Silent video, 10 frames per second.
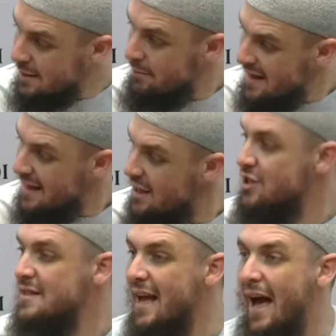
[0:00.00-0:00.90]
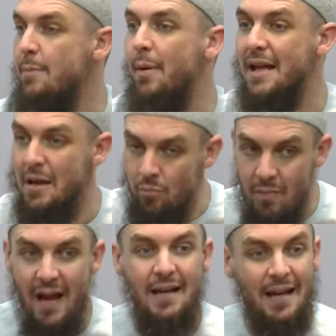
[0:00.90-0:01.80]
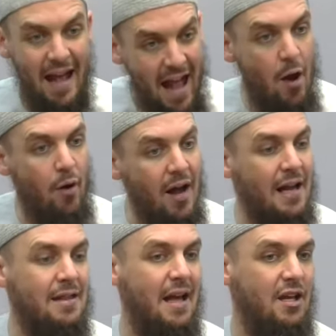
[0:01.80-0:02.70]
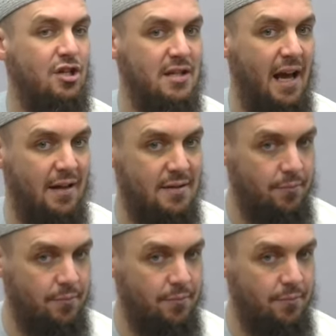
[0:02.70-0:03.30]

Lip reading: to make ijtihad, but he made an error in that ijtihad.